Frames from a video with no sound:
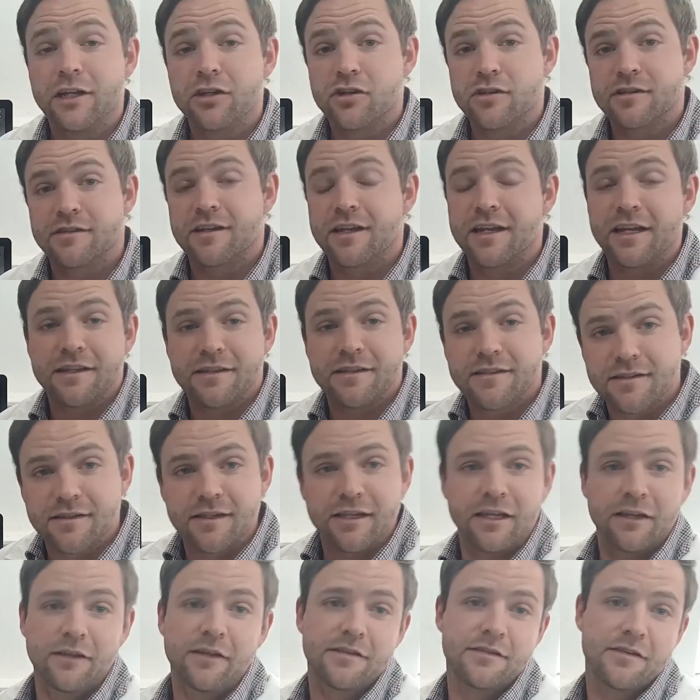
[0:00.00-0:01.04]
Interested in
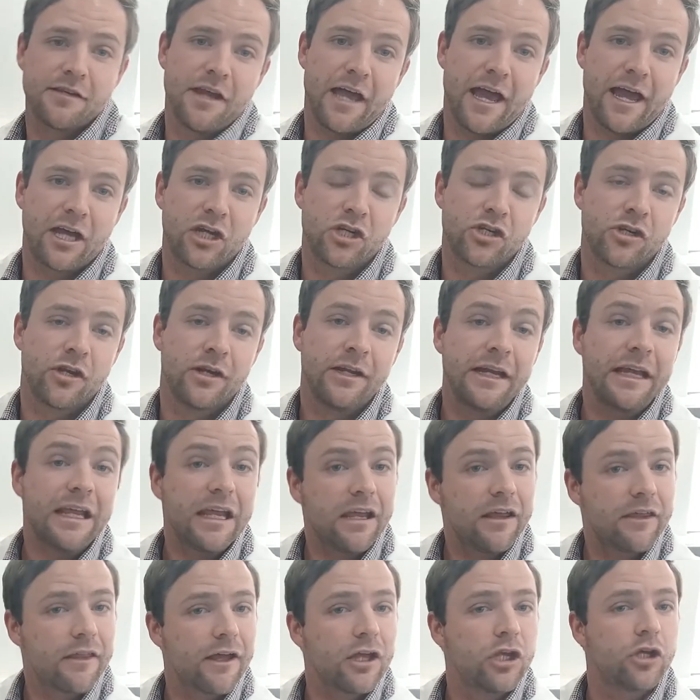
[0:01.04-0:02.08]
seeing this in action?
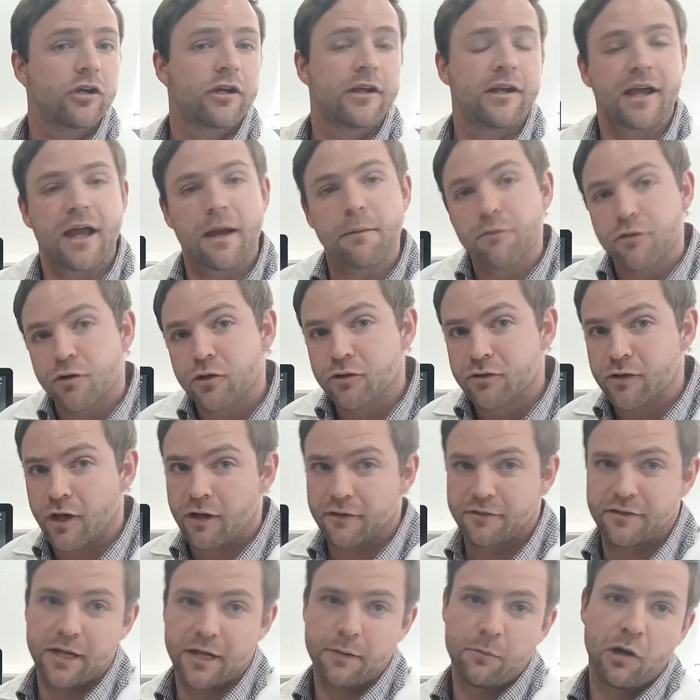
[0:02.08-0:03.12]
Either you can come through to
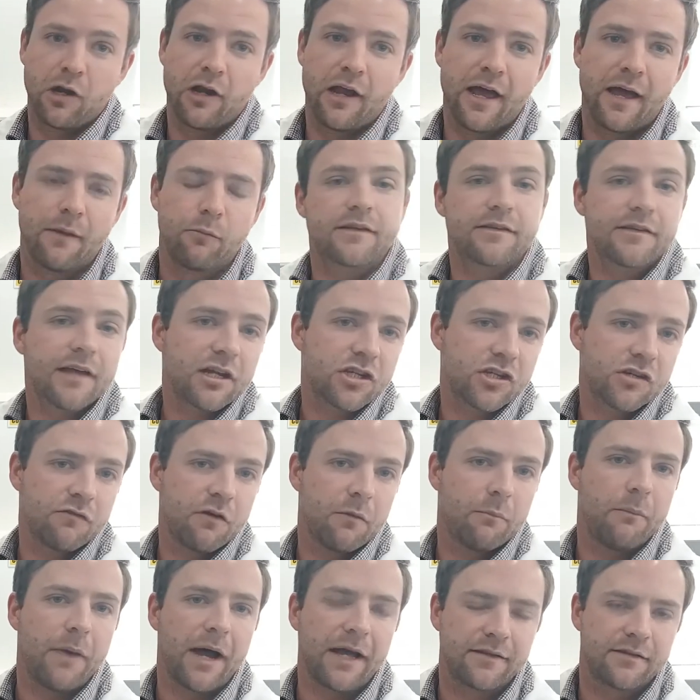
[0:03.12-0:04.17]
our demo lab, the touch of
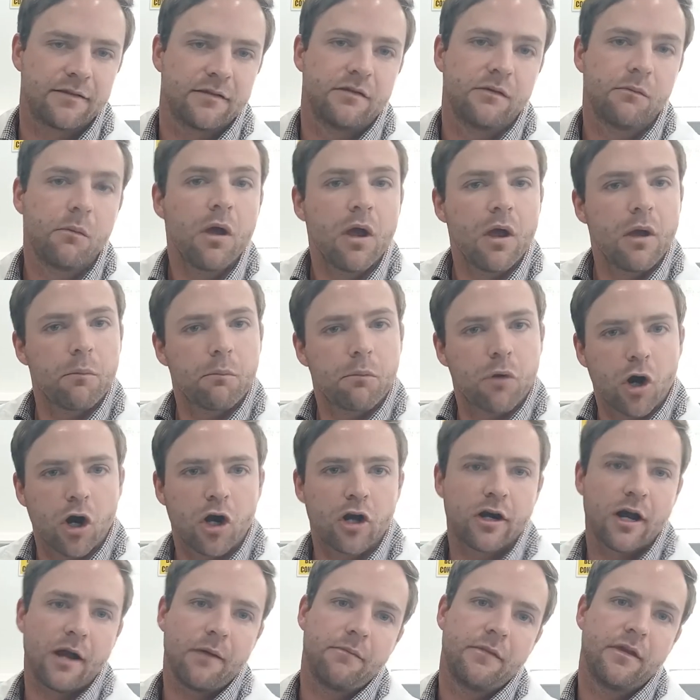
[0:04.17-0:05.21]
a button
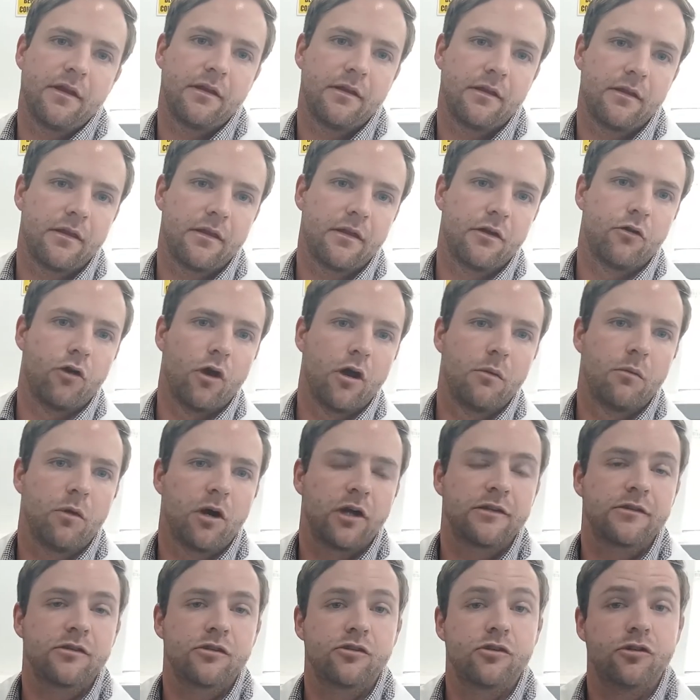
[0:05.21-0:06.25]
program the
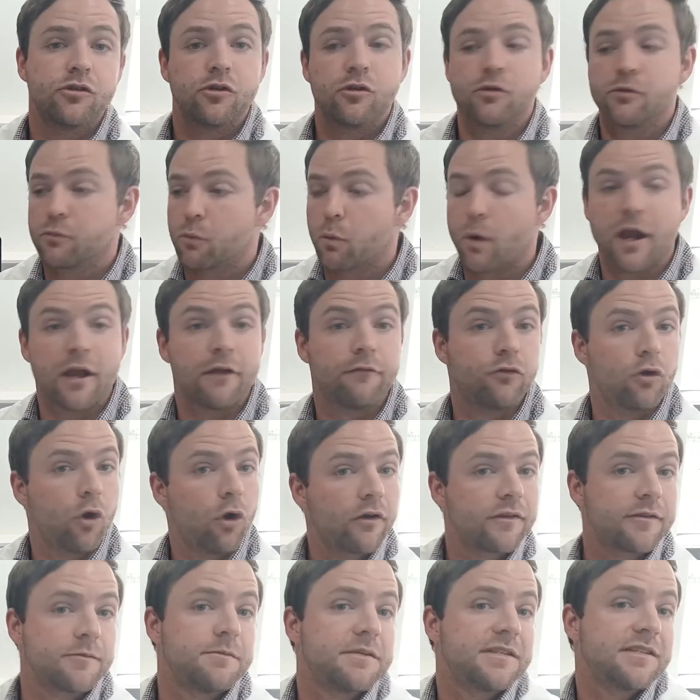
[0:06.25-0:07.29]
robot to do one of
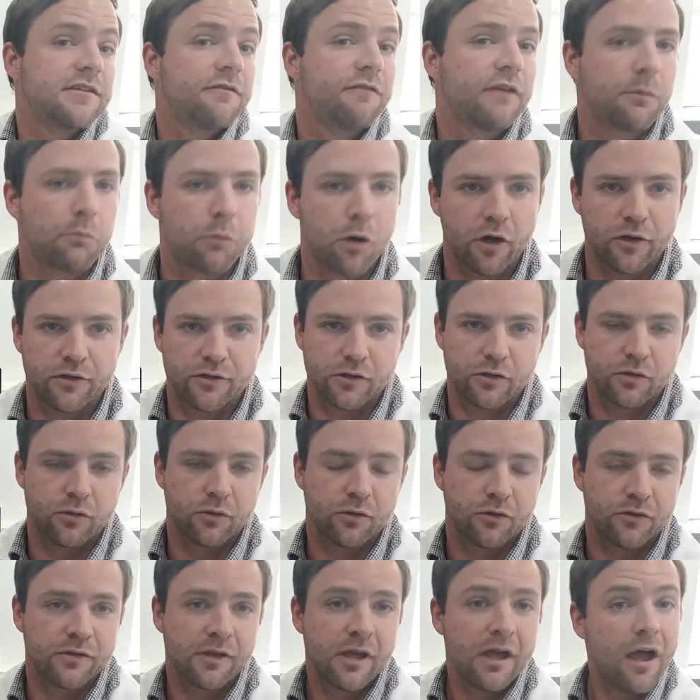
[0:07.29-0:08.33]
your specific
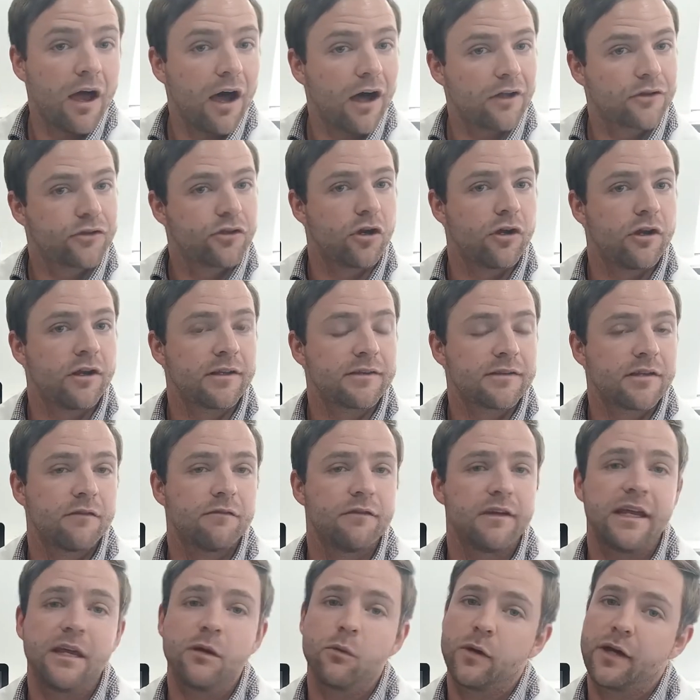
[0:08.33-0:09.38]
protocols.
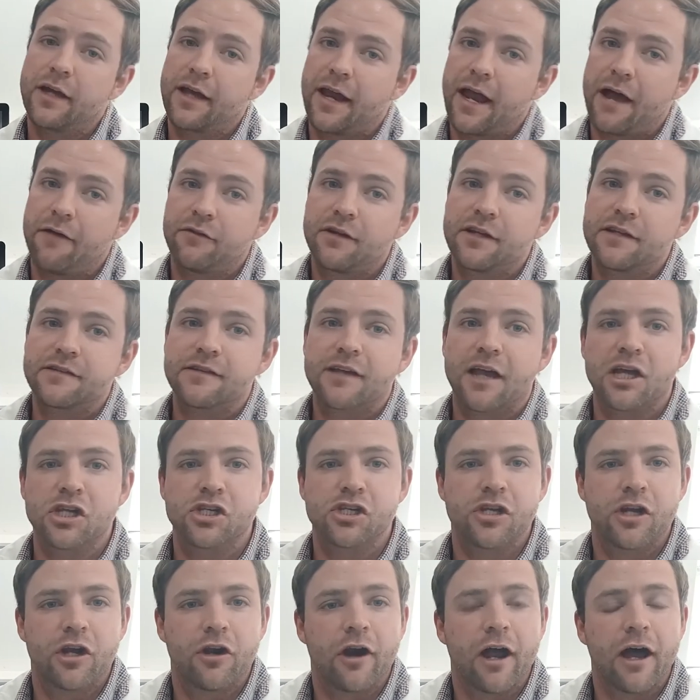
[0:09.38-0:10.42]
Alternatively, we can have a
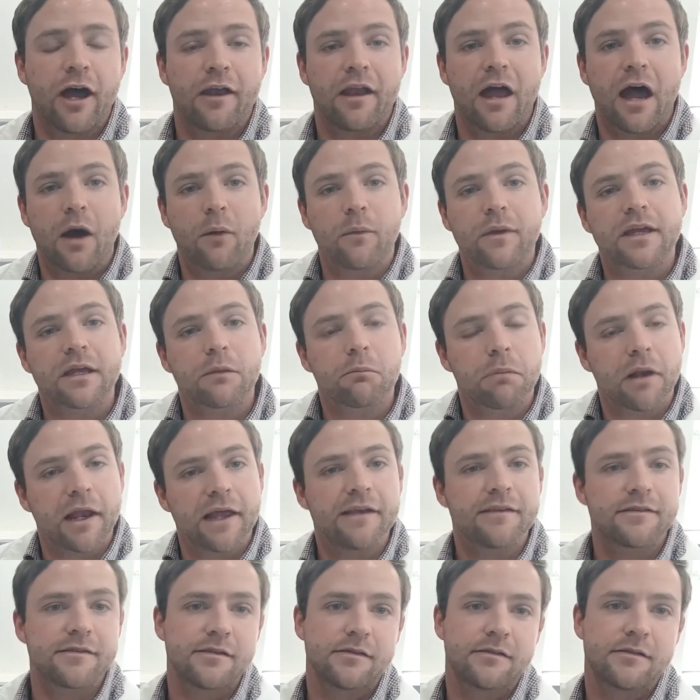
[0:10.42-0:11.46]
discussion around how we can
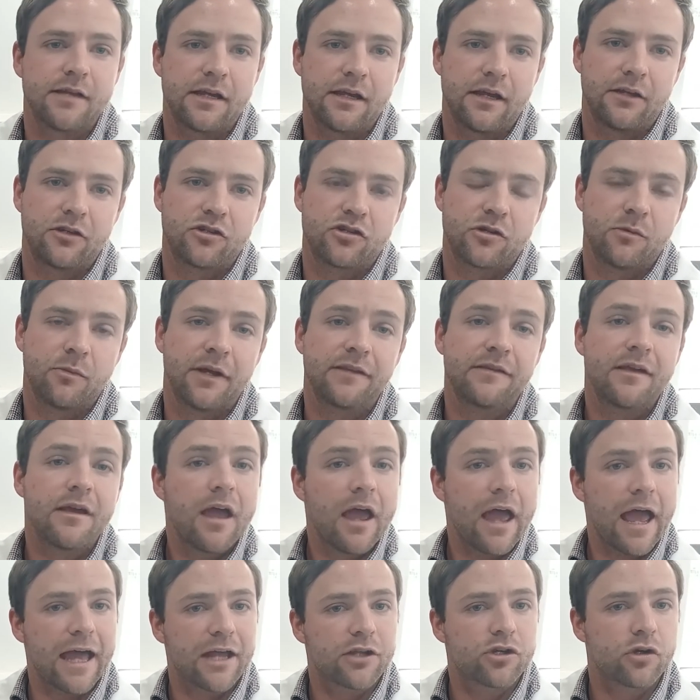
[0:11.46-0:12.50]
place this instrument
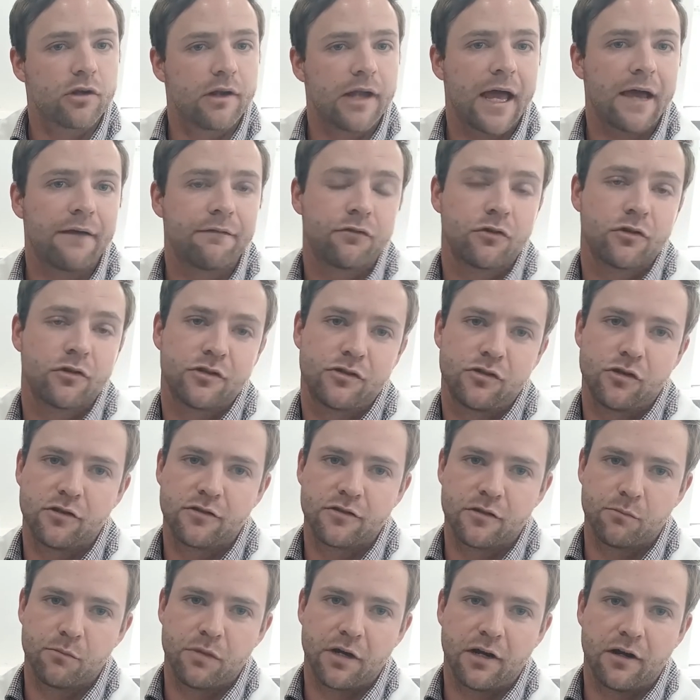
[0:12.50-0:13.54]
at your lab for a
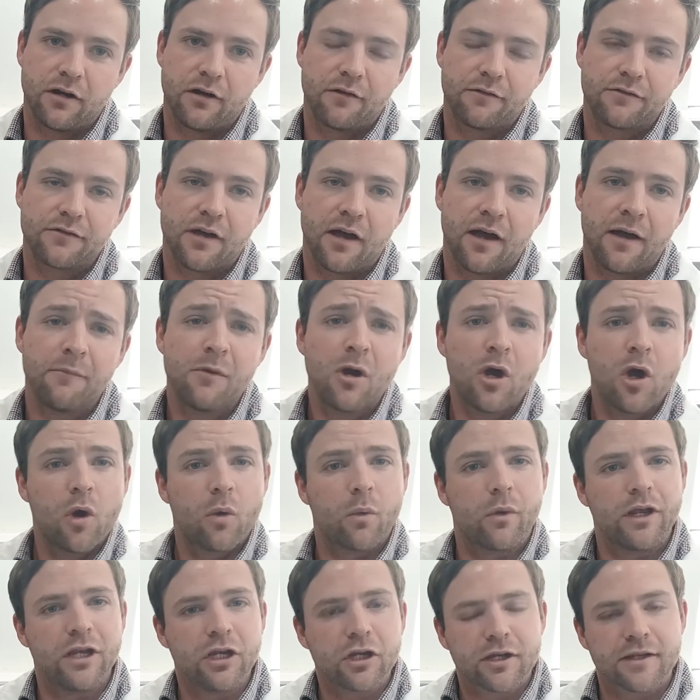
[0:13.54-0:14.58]
certain period of time
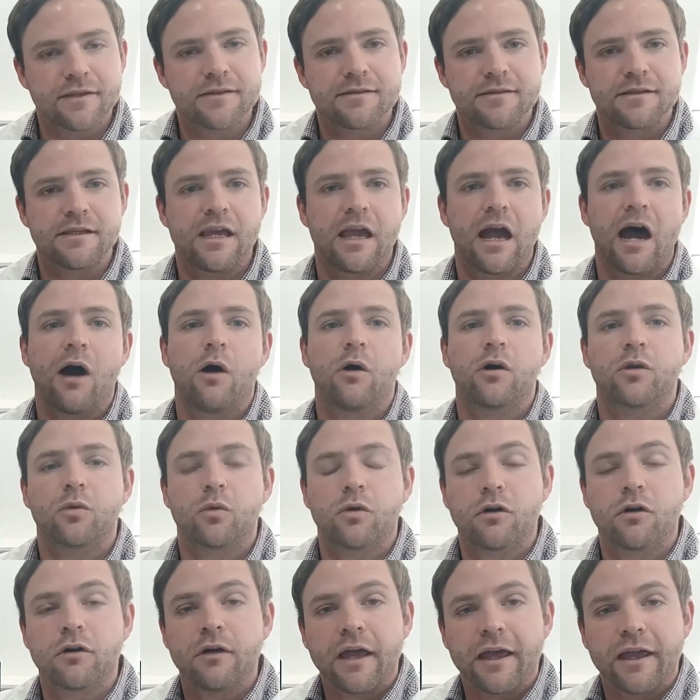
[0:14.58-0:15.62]
where you can see how it
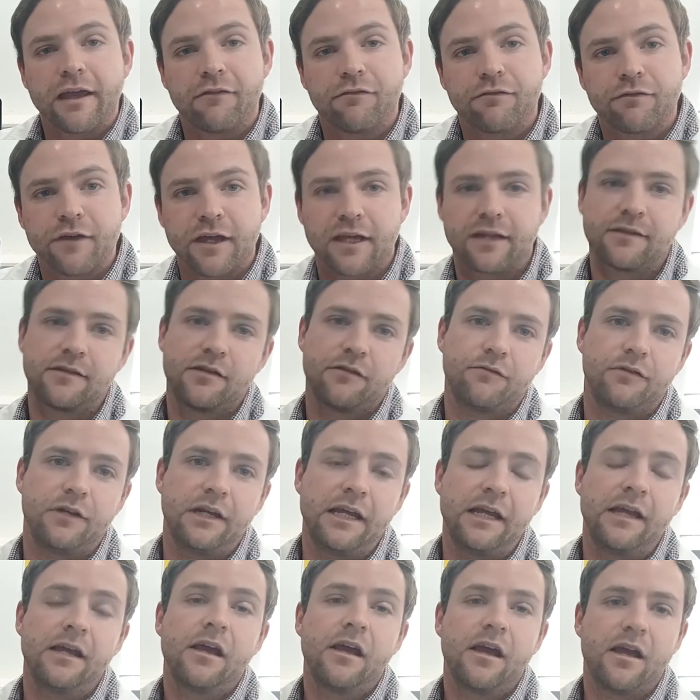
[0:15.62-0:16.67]
will
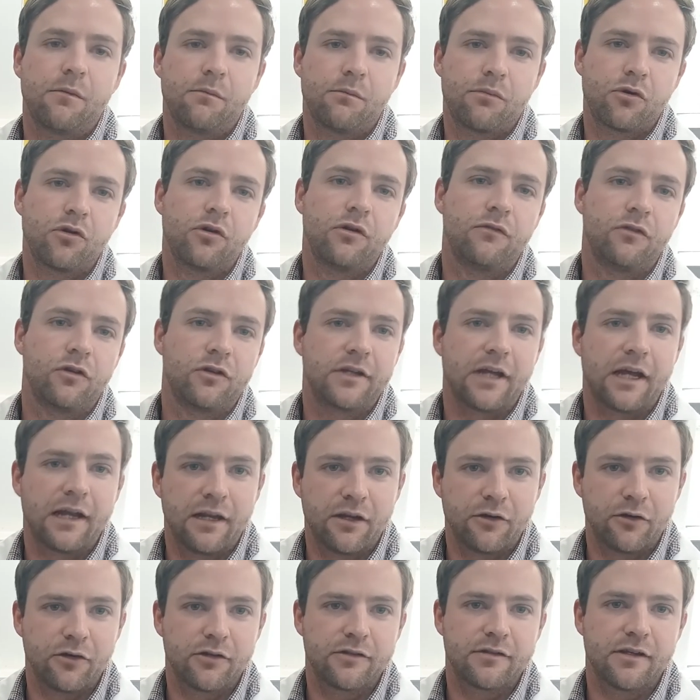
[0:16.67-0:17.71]
effectively improve your
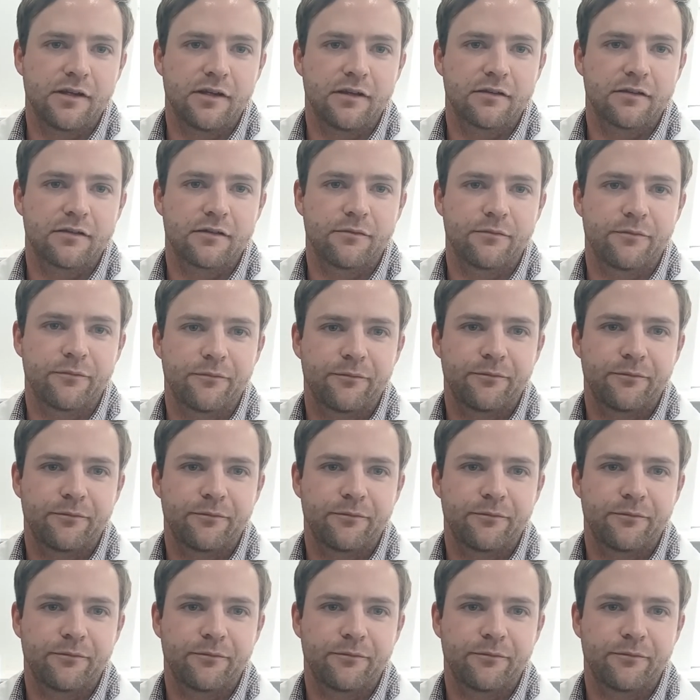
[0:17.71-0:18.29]
daily routines.